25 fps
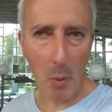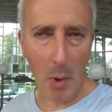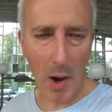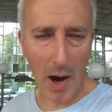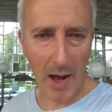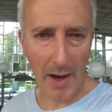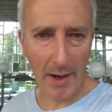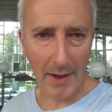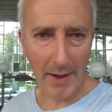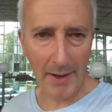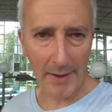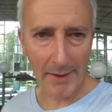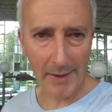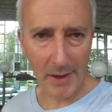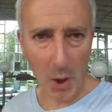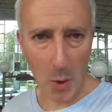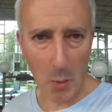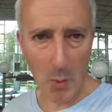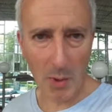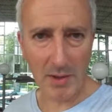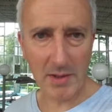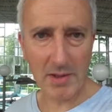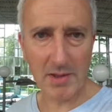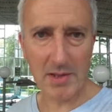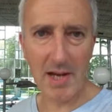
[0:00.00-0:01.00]
No
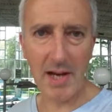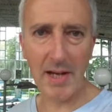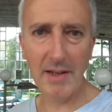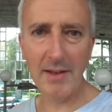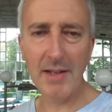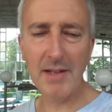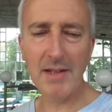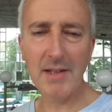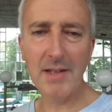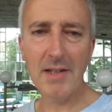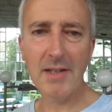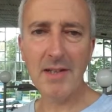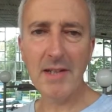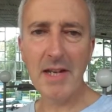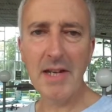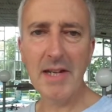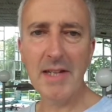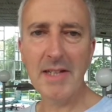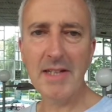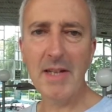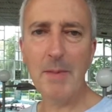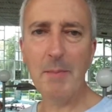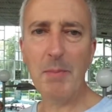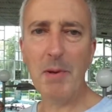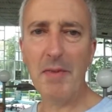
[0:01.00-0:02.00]
one's saying this is
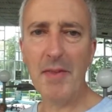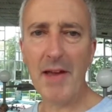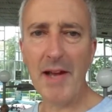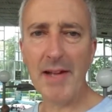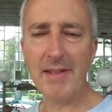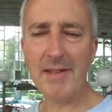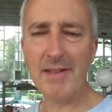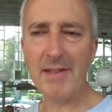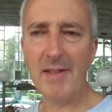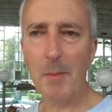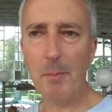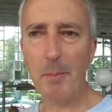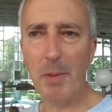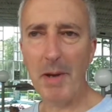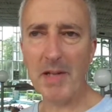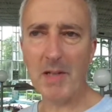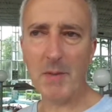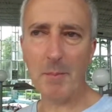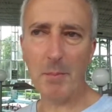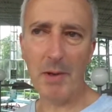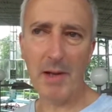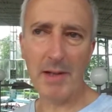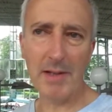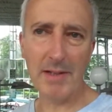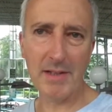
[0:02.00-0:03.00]
easy, but that's the best
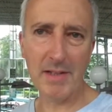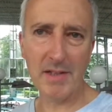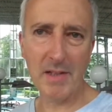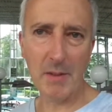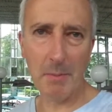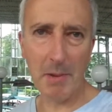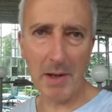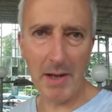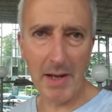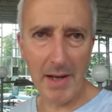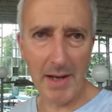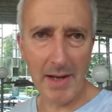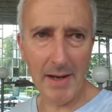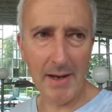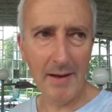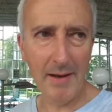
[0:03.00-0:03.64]
place to be.